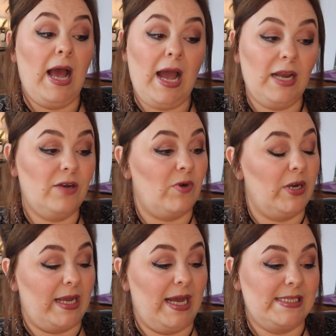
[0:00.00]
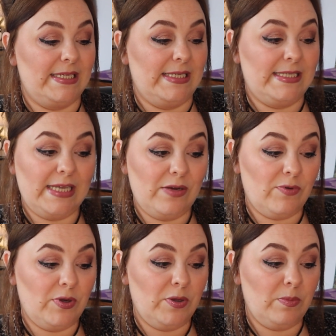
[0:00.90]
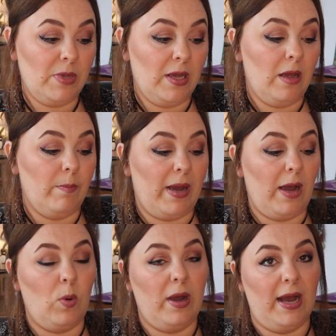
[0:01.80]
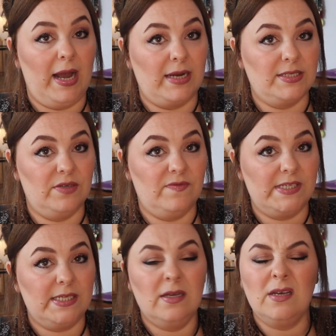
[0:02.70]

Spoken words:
Hyaluronic Acid Serum, Power Actives.